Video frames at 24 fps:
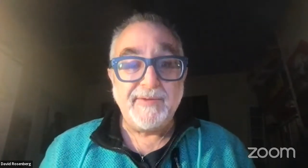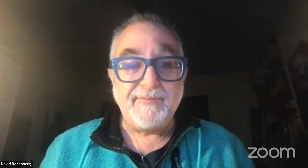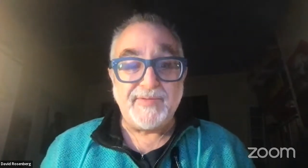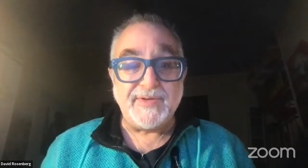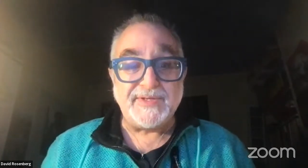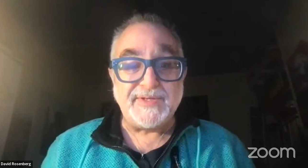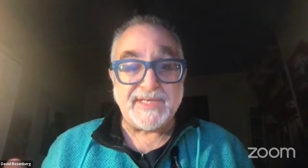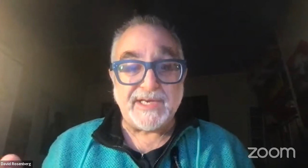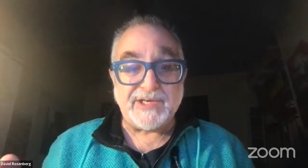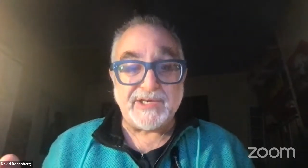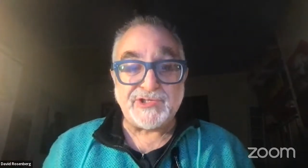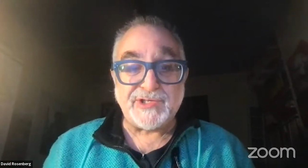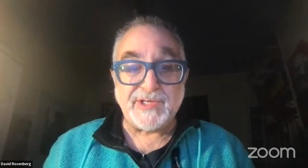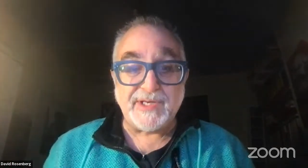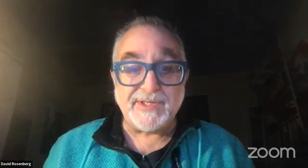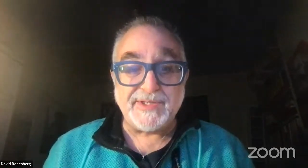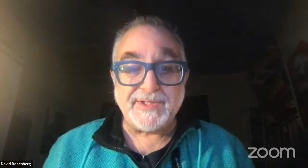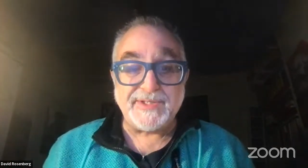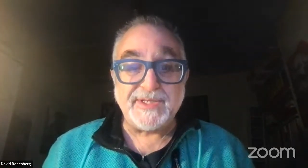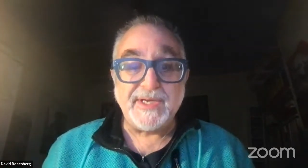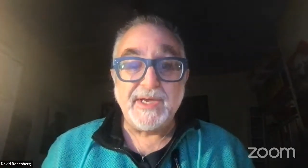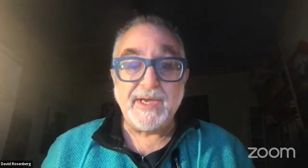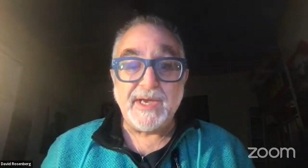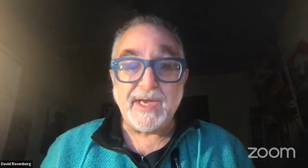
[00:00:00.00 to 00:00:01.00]

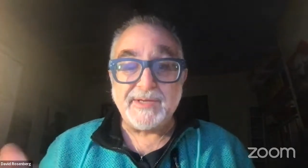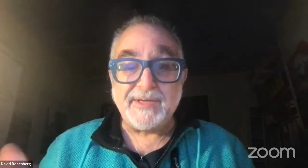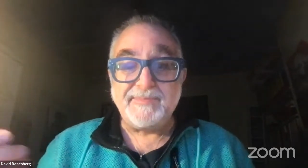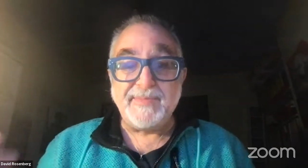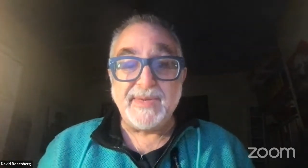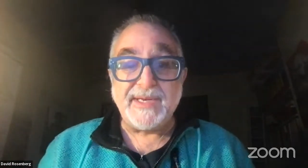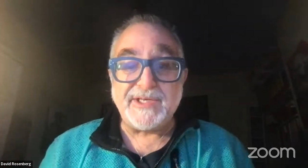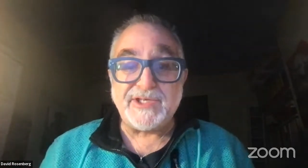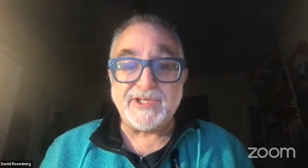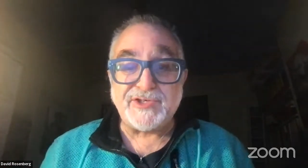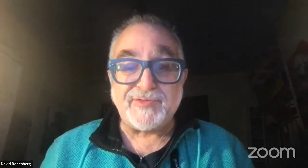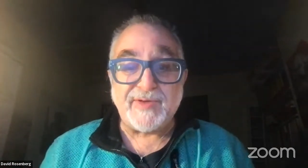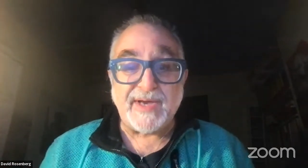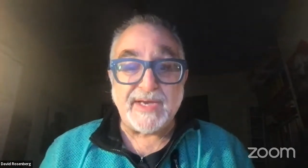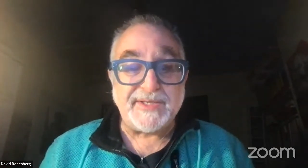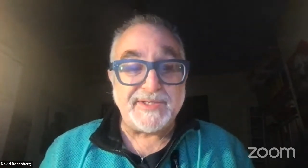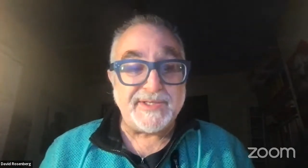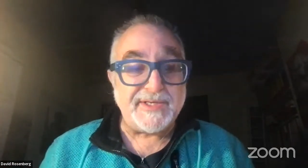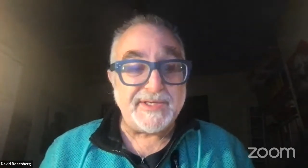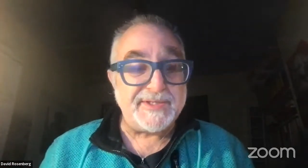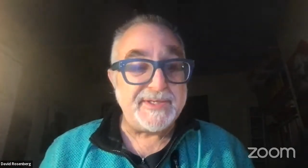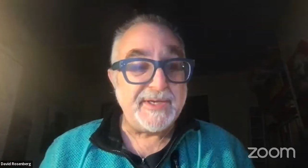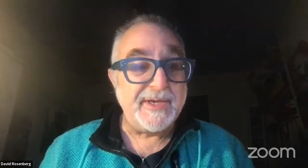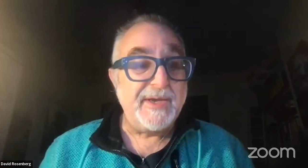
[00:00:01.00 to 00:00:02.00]
physicians,
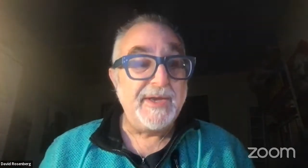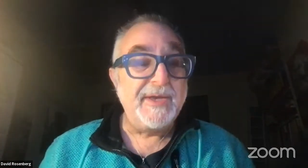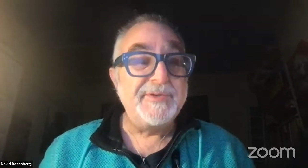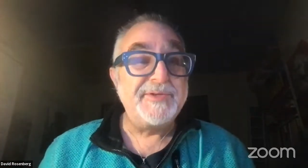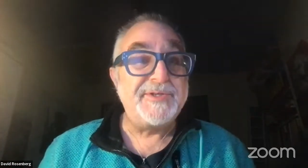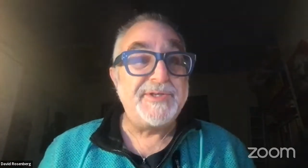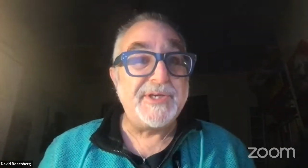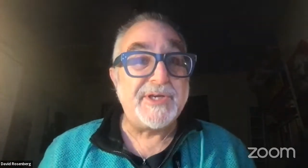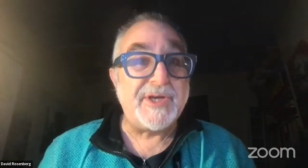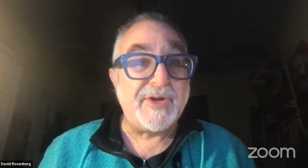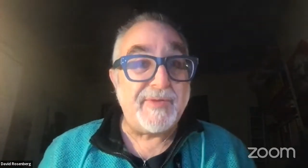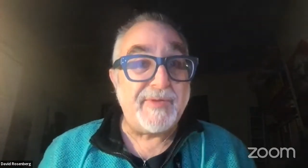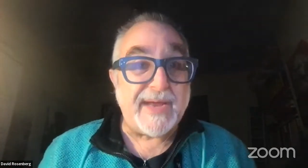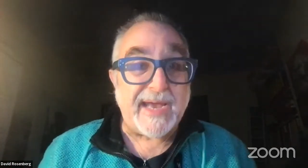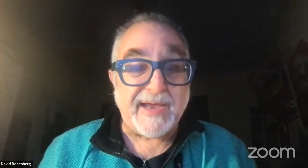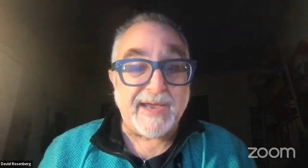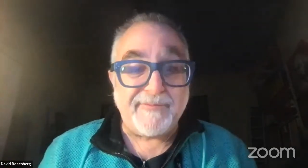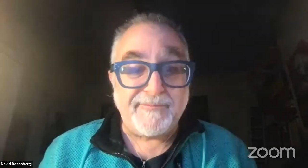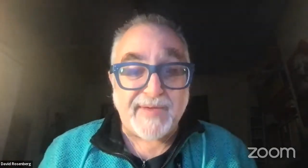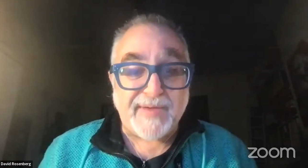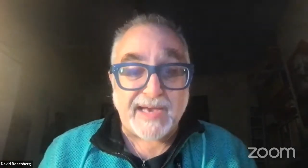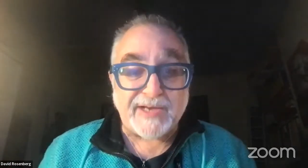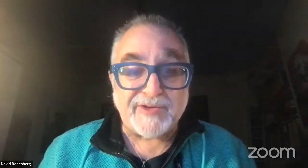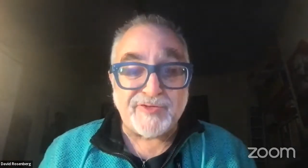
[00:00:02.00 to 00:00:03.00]
administrators to
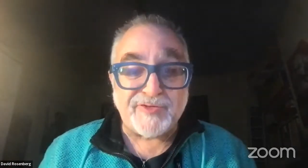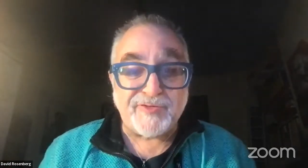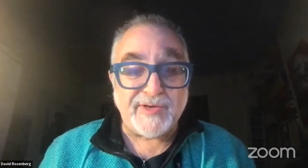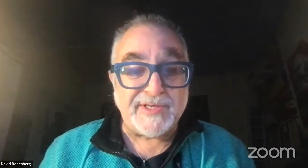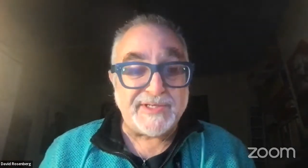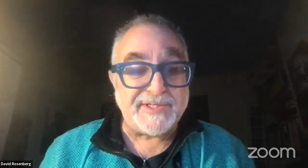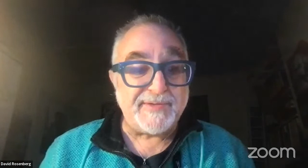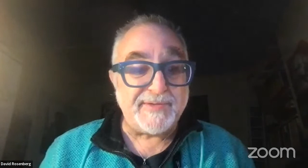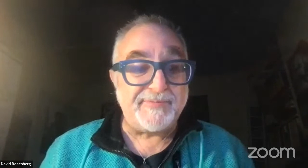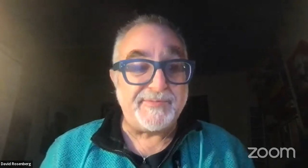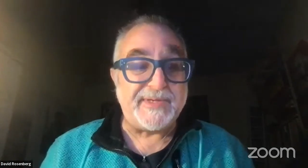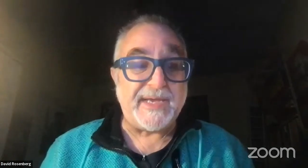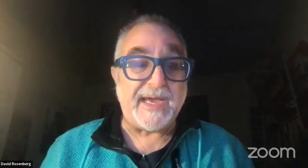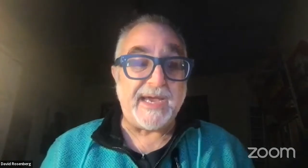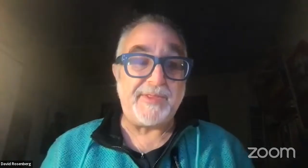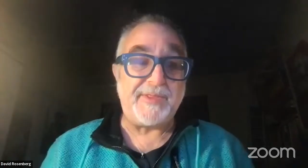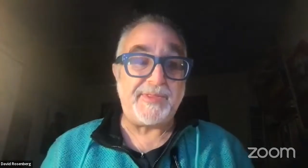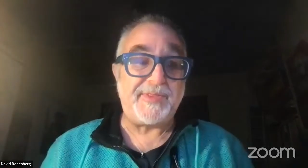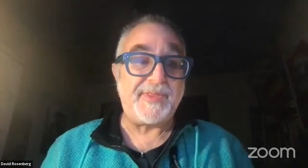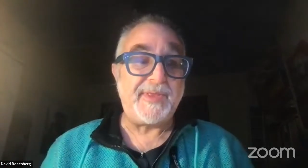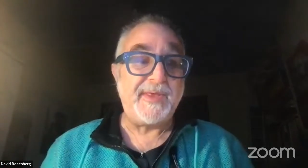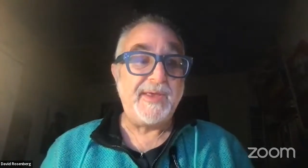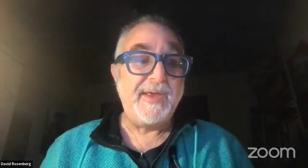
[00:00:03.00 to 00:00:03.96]
create factories of death